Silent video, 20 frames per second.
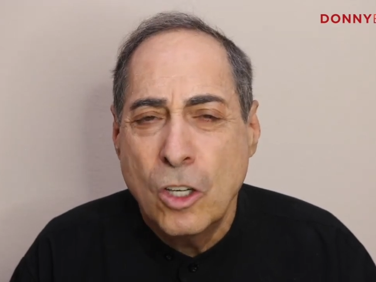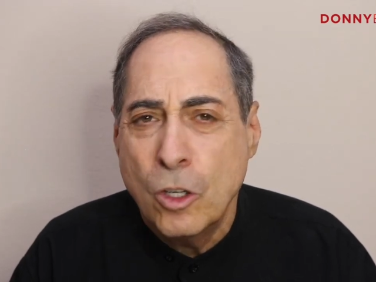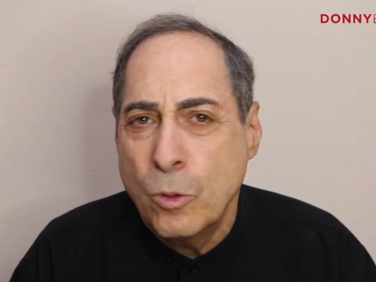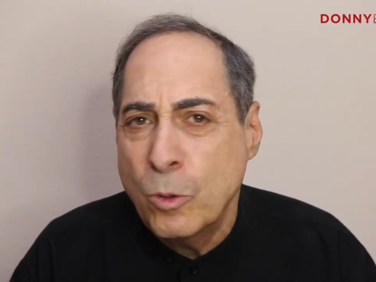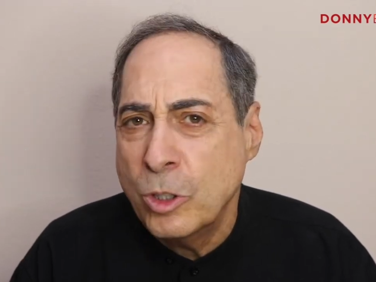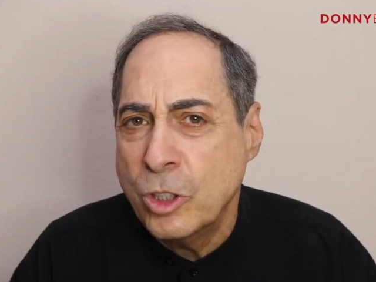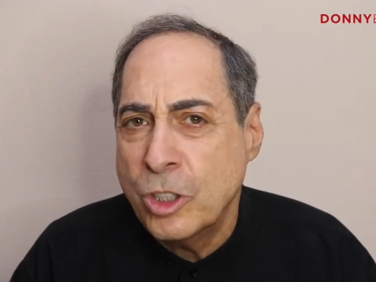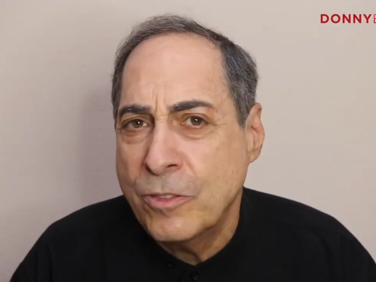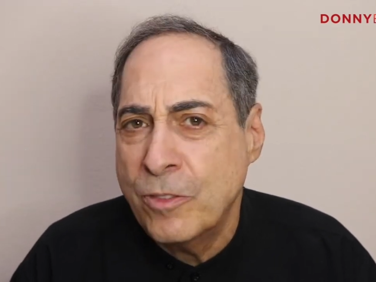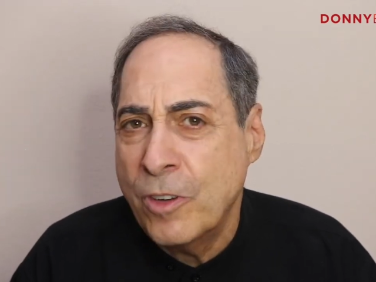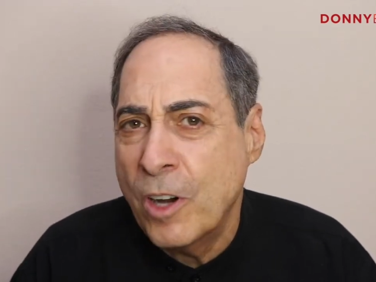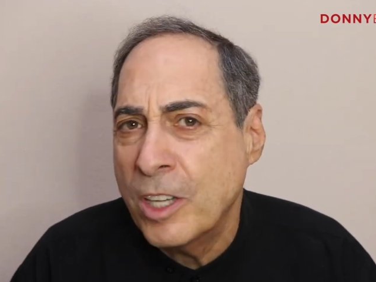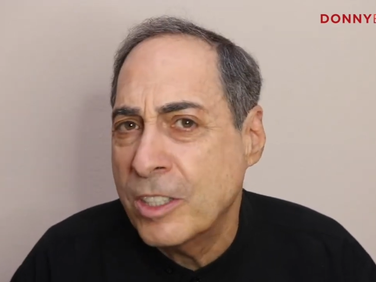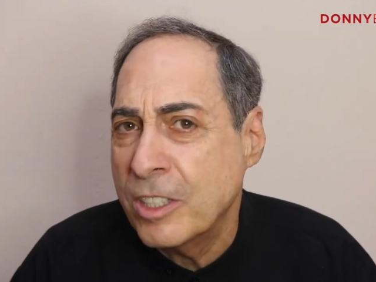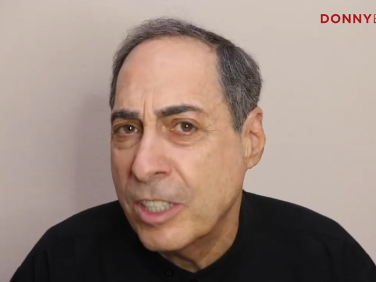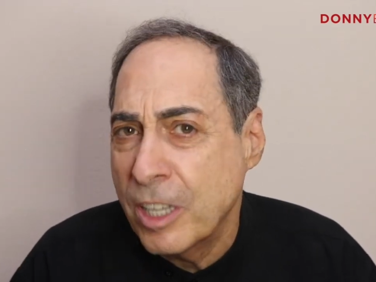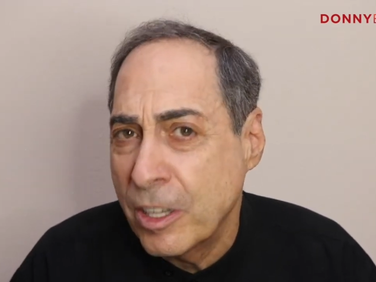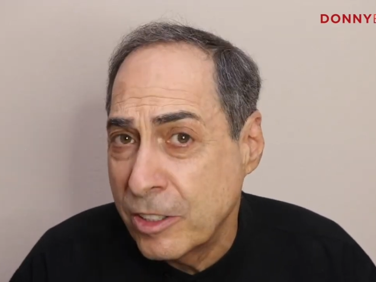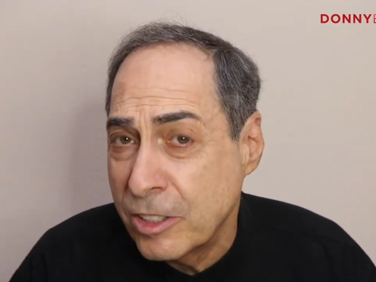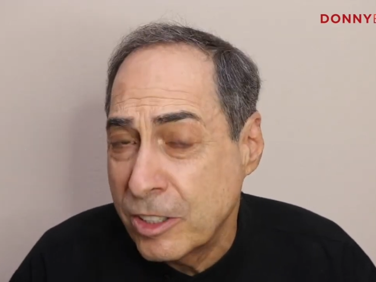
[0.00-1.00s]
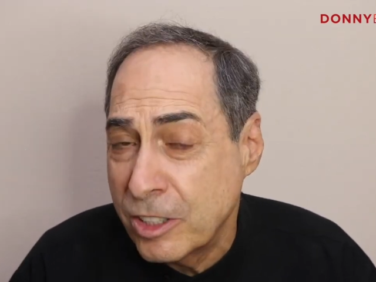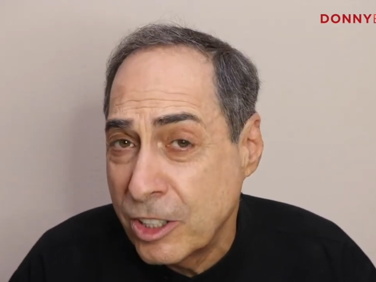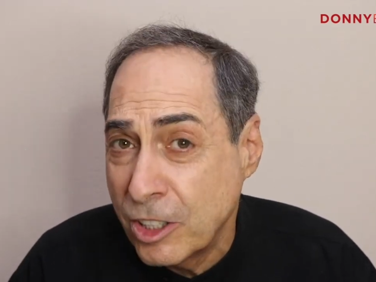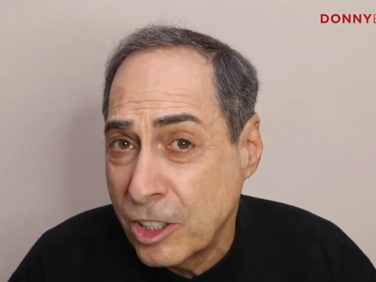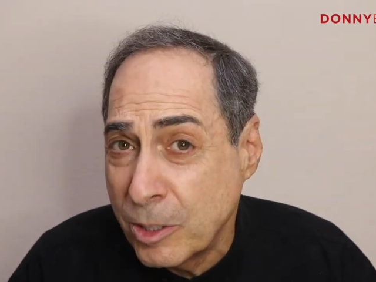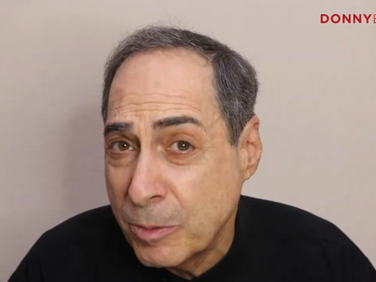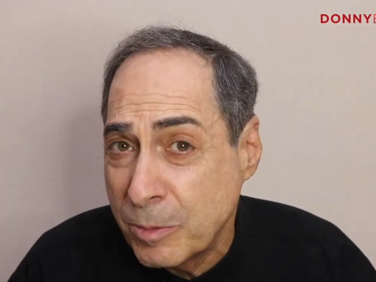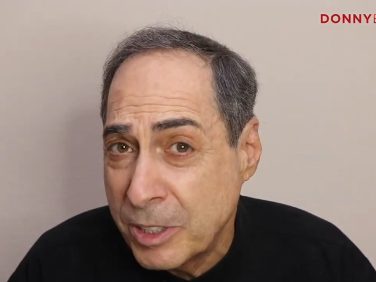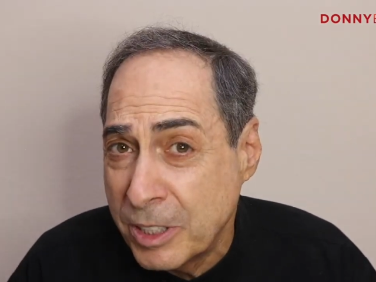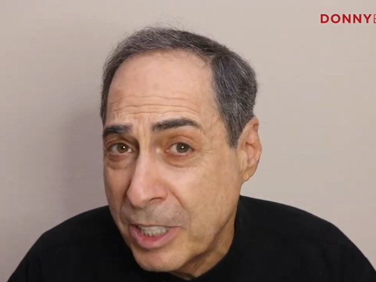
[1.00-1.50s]
Would you find another
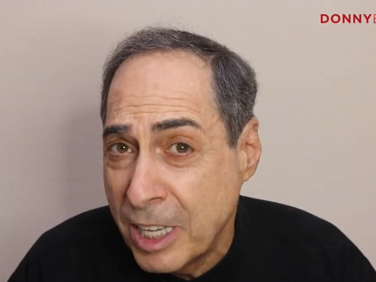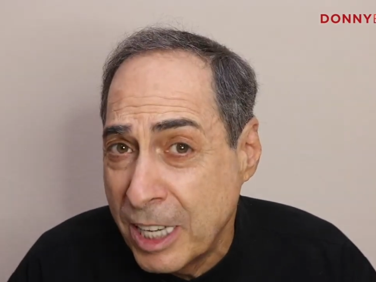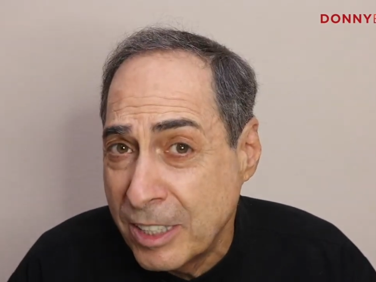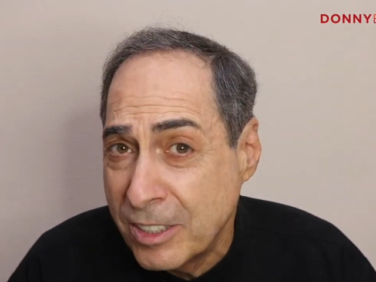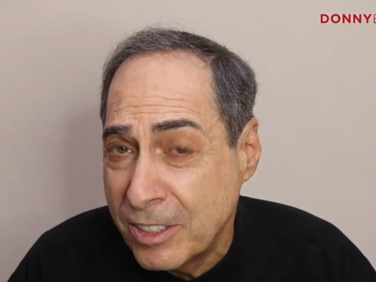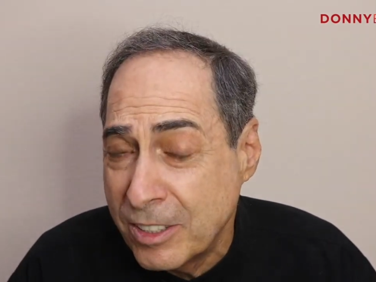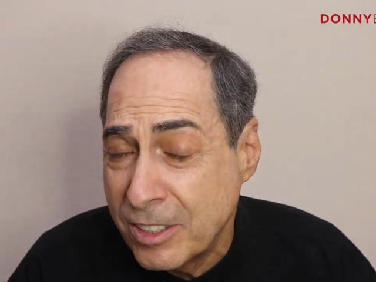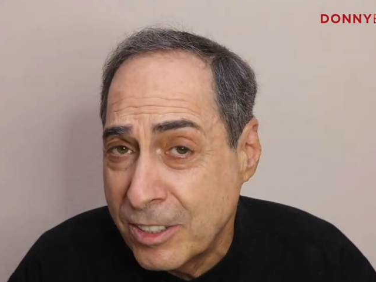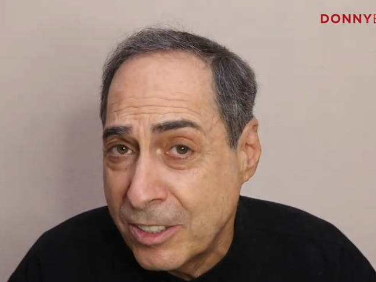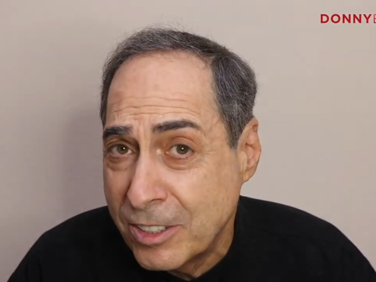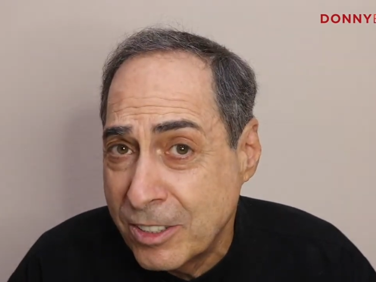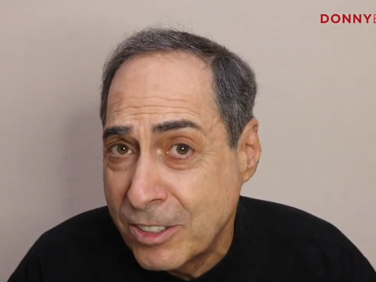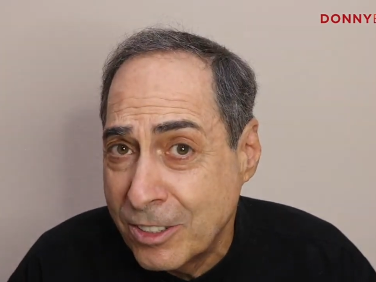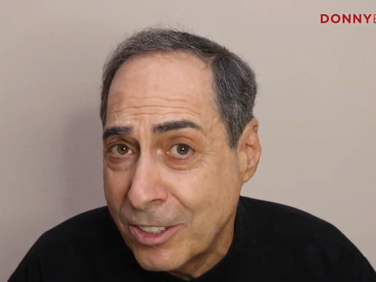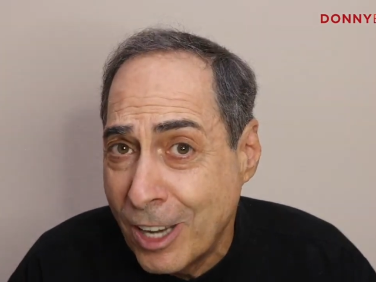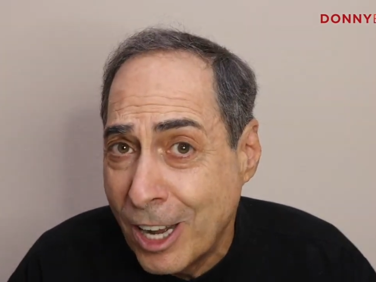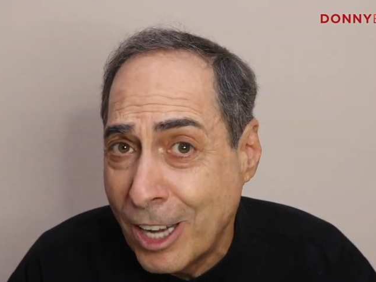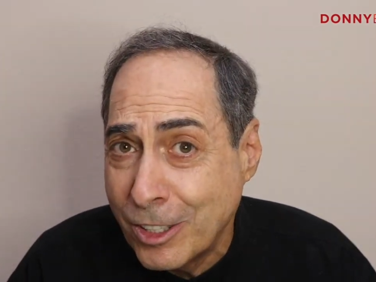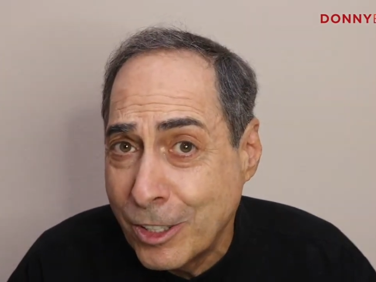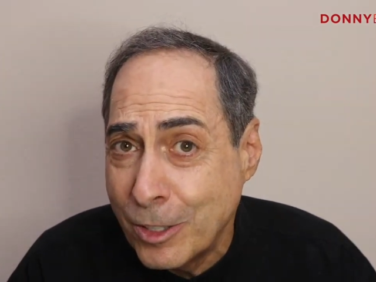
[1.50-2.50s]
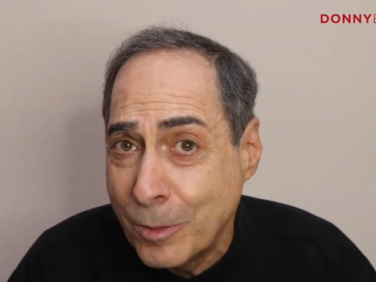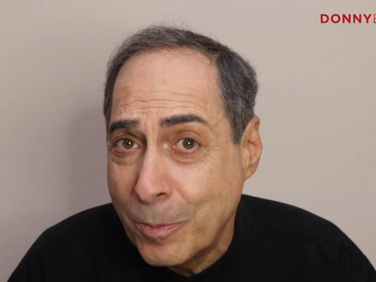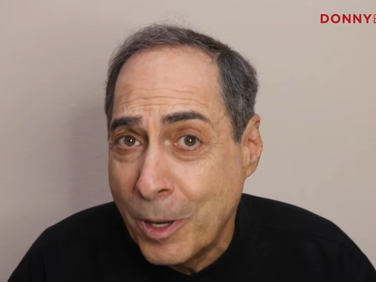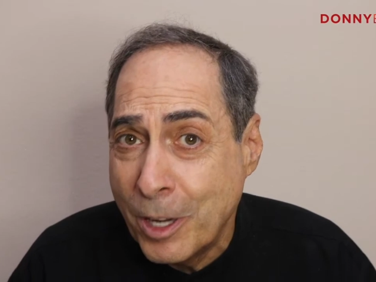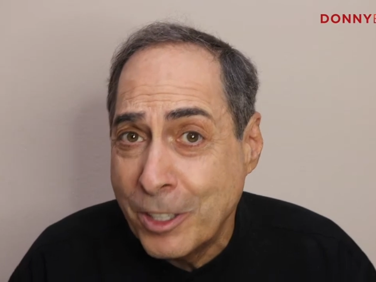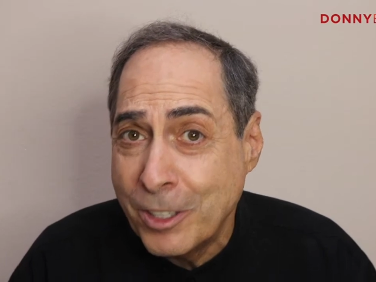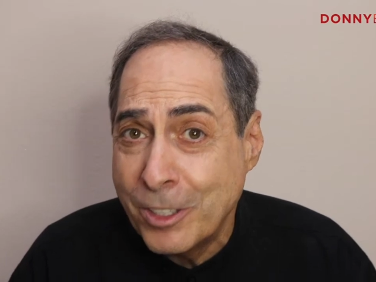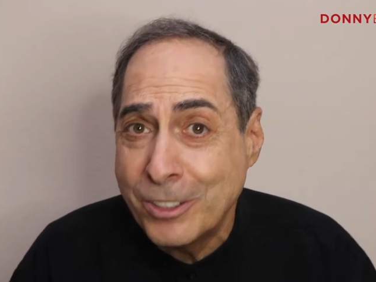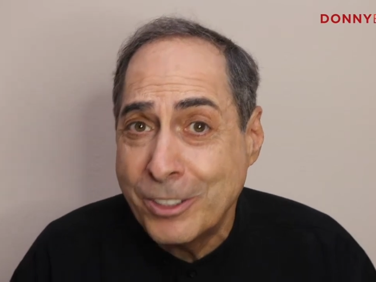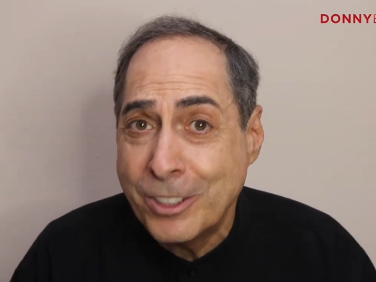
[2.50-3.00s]
circumstance to occupy
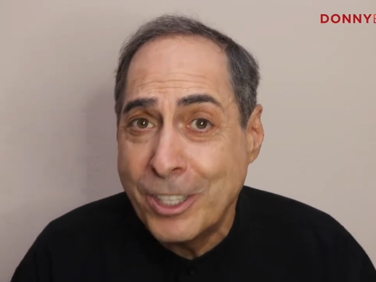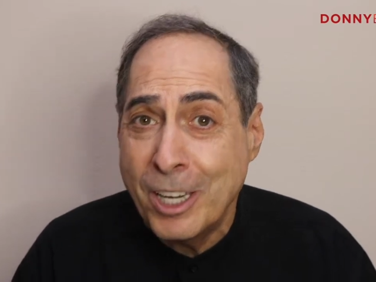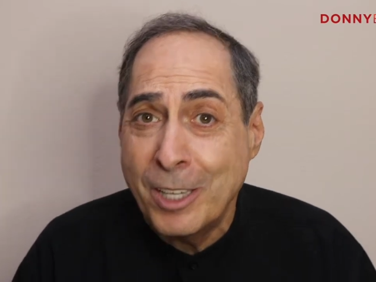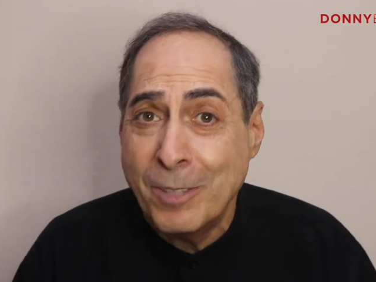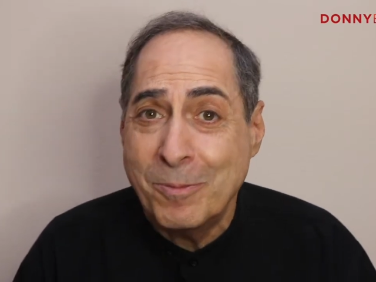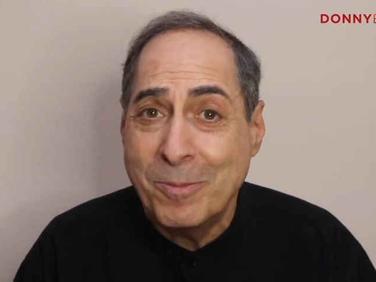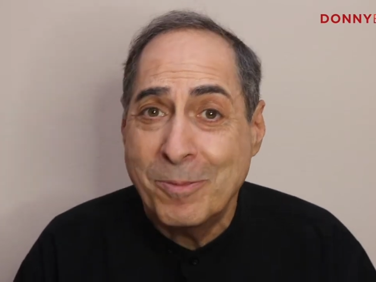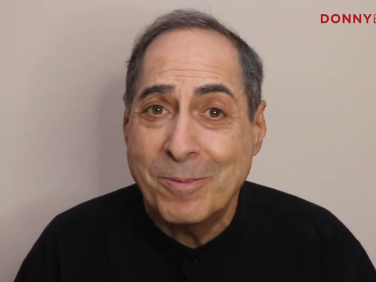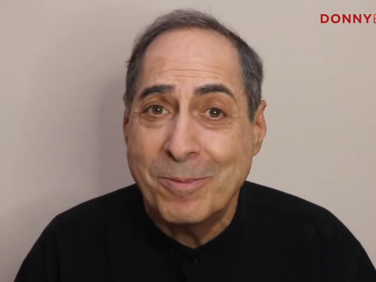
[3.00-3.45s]
your time?